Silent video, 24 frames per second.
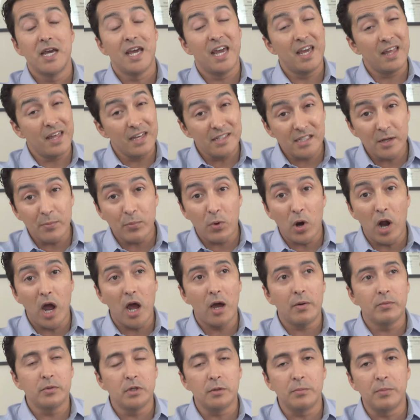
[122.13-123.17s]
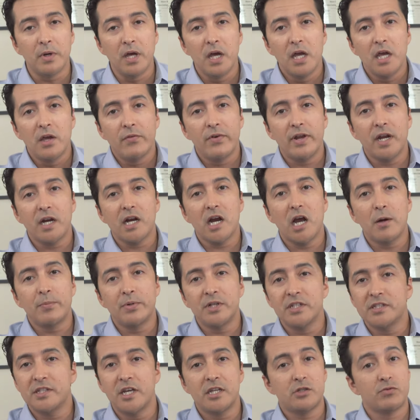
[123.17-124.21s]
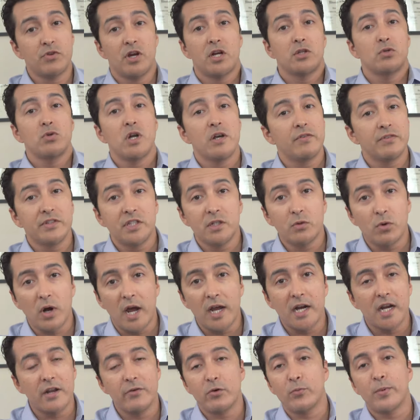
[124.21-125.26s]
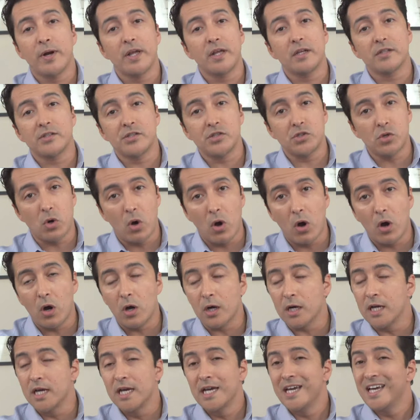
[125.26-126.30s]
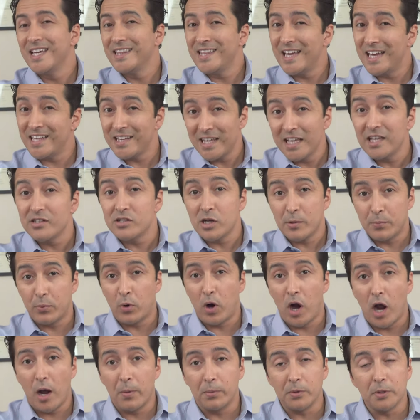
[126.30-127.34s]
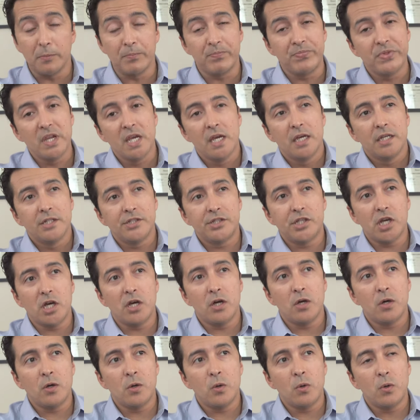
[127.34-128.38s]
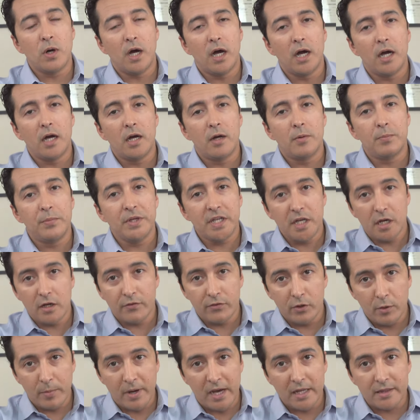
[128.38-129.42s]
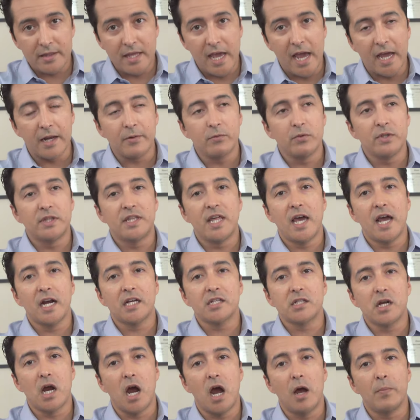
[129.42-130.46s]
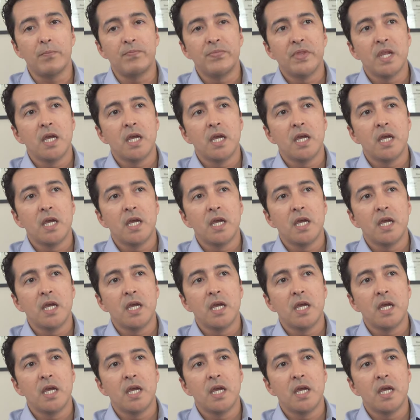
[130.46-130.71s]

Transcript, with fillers: And that's a problem. When a company says we are doing everything right and everybody else is wrong, that is a problem. So be careful about that with Dexcom.